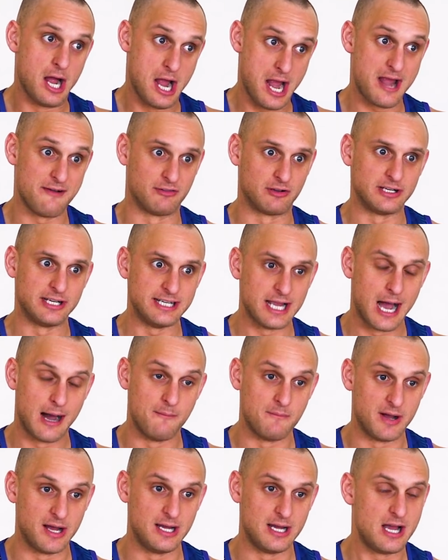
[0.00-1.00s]
heavily,
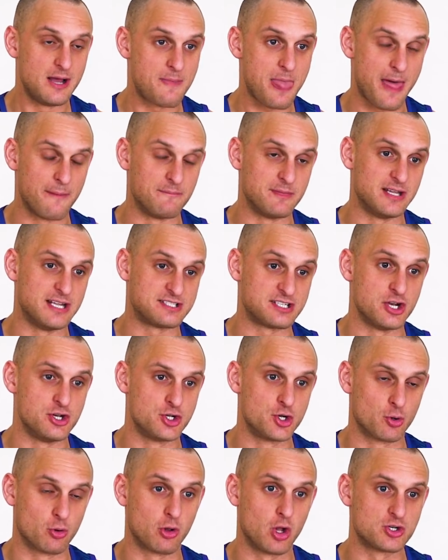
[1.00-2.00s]
um, uh, it's a
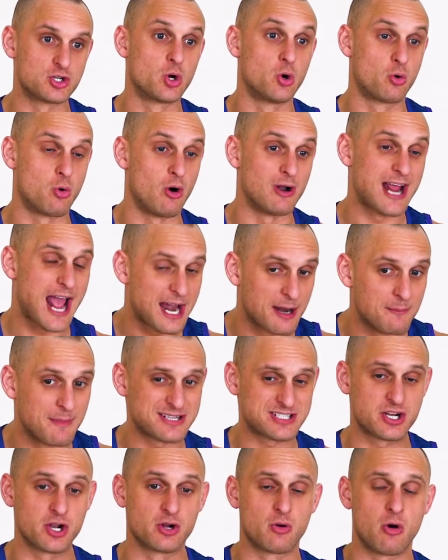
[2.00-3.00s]
neurological quality and a
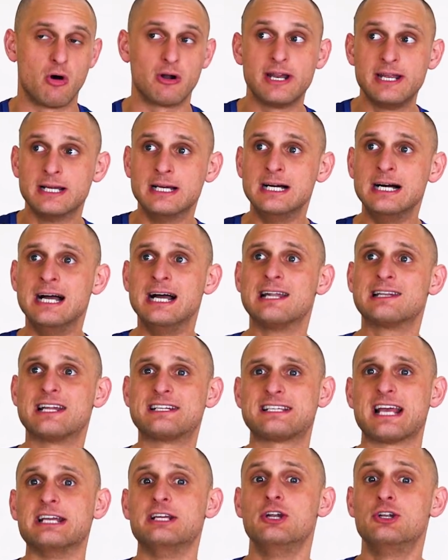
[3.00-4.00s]
muscular quality.
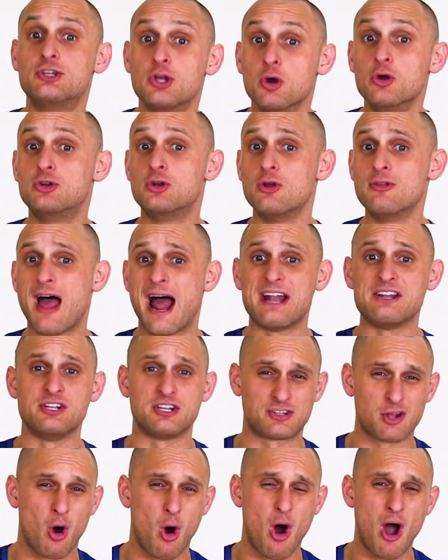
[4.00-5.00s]
Let's say you do do that and
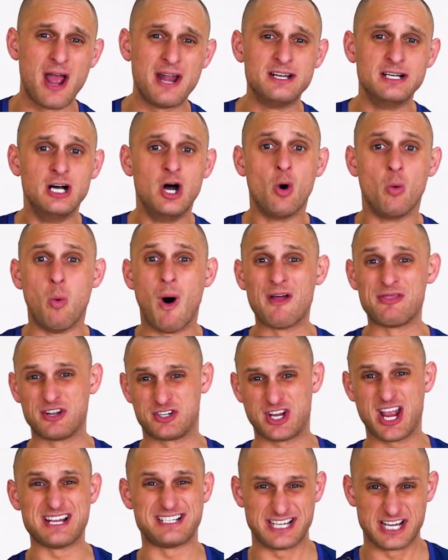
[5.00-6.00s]
you're tired. One, the
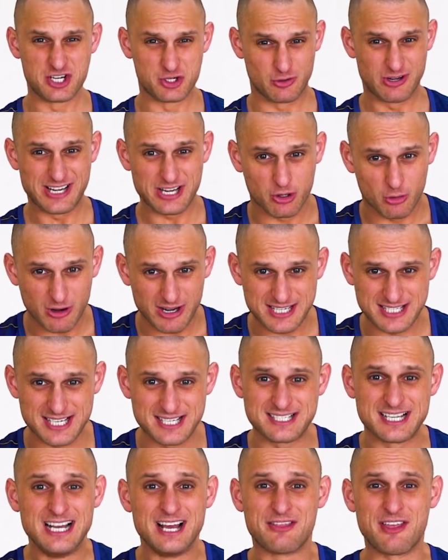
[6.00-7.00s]
chance of injury
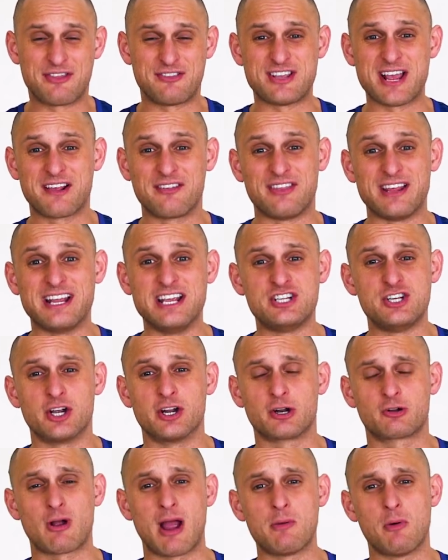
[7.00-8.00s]
increases. The second thing is you're
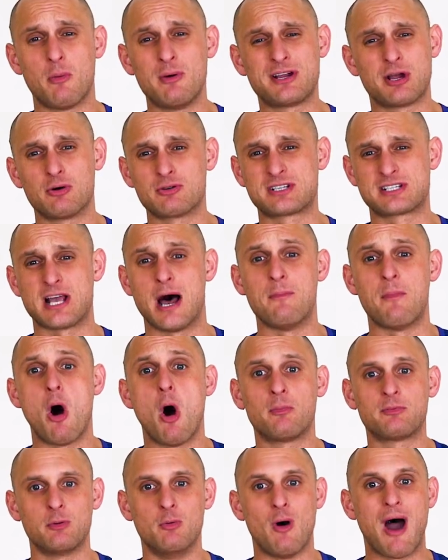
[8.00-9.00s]
going to create what we call
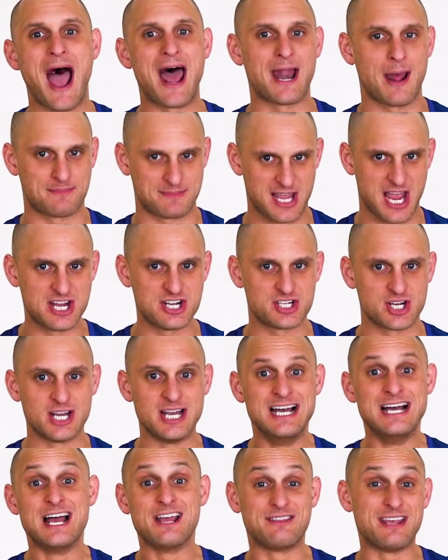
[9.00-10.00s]
suboptimal adaptation.
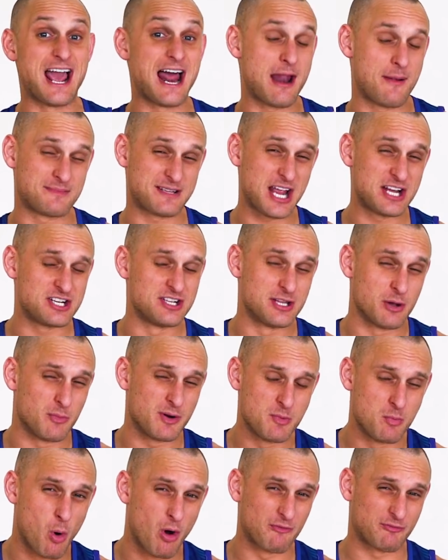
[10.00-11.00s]
The adaptation that
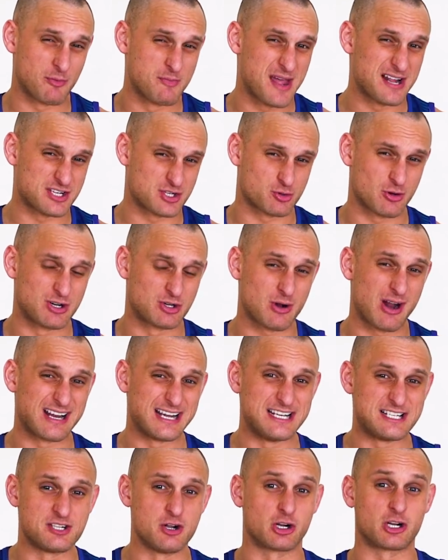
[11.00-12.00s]
we want from that strength
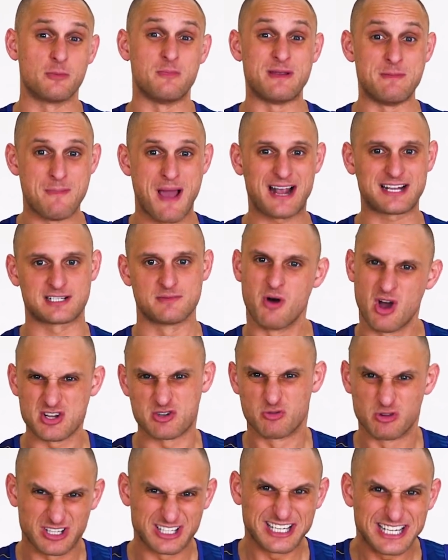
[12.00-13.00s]
training is not going to be
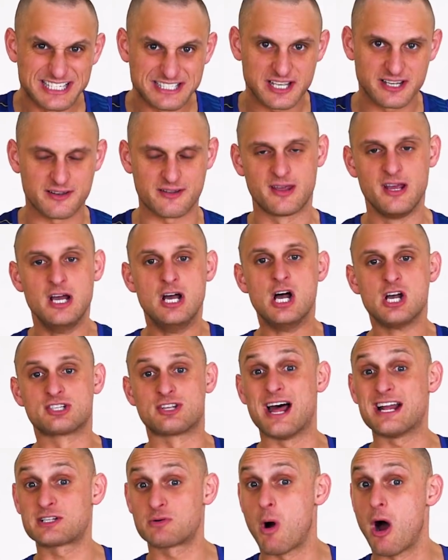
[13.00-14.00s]
maximized, really, is it?
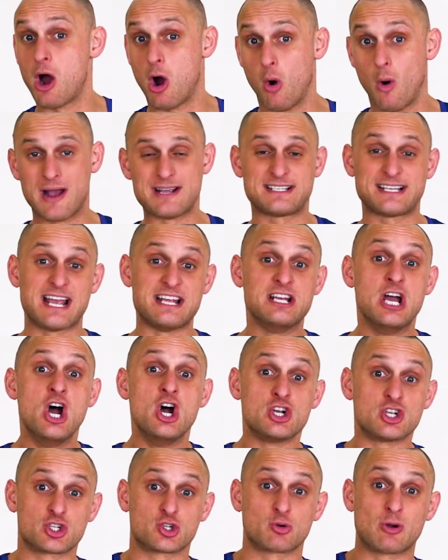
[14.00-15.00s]
So that's why I always say
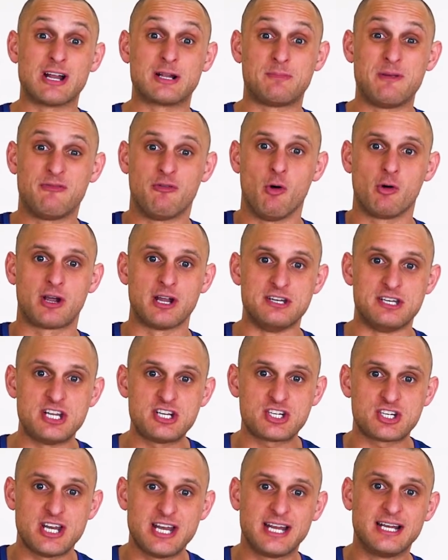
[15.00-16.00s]
strength before
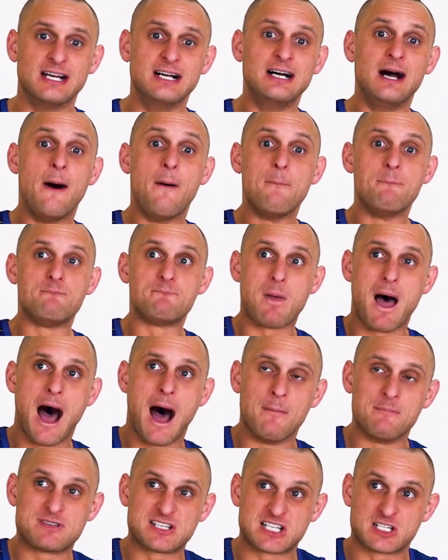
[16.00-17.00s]
conditioning,
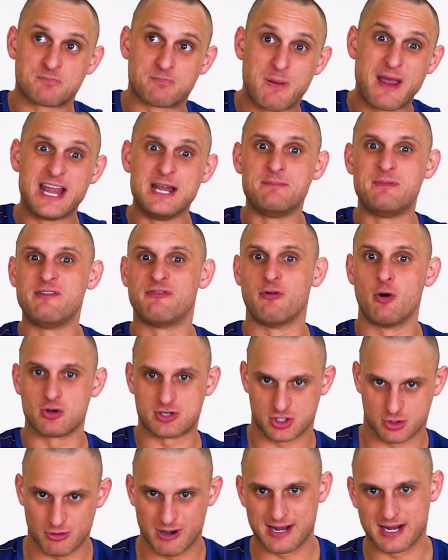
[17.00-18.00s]
um, speed before
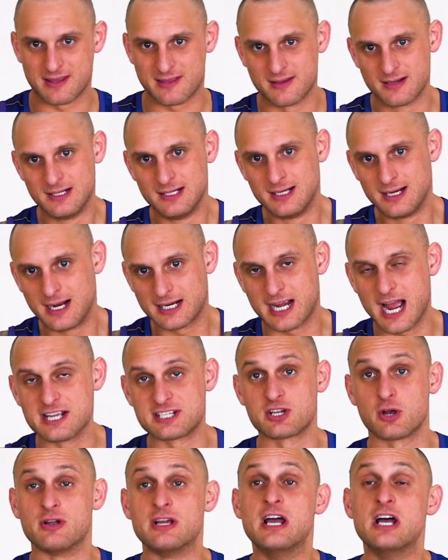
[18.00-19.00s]
strength.
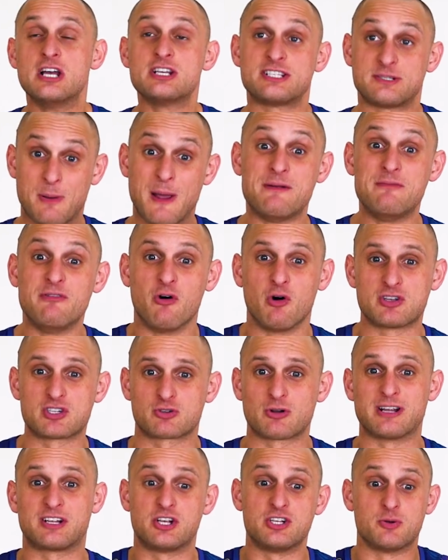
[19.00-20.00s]
Okay, so speed before
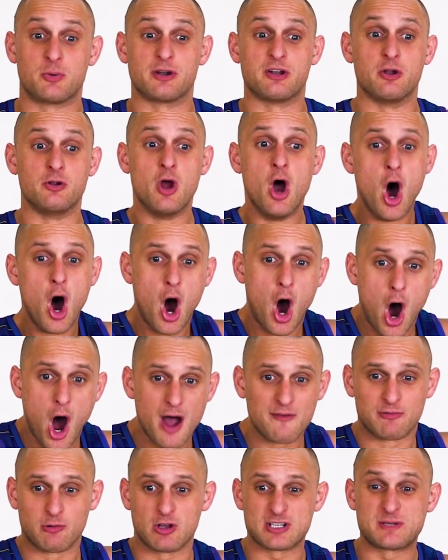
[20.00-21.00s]
strength, because you want to do
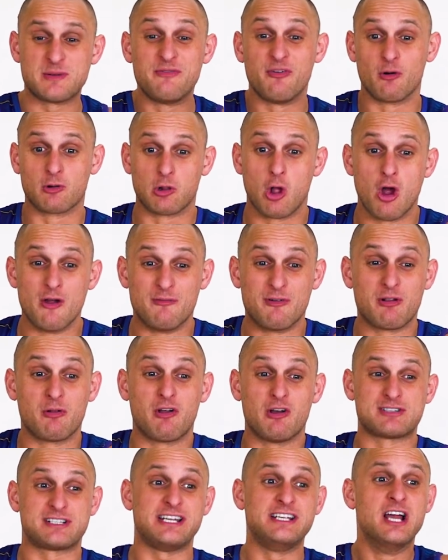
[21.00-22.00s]
high velocity before low
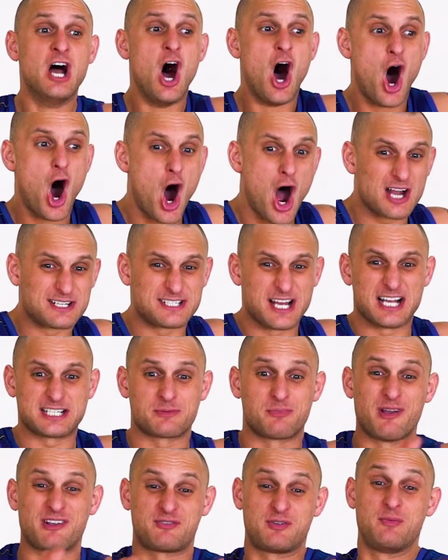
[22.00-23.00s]
velocity, high
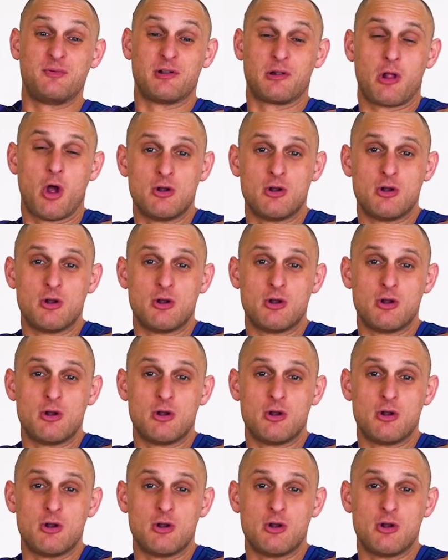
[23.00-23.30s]
task complexity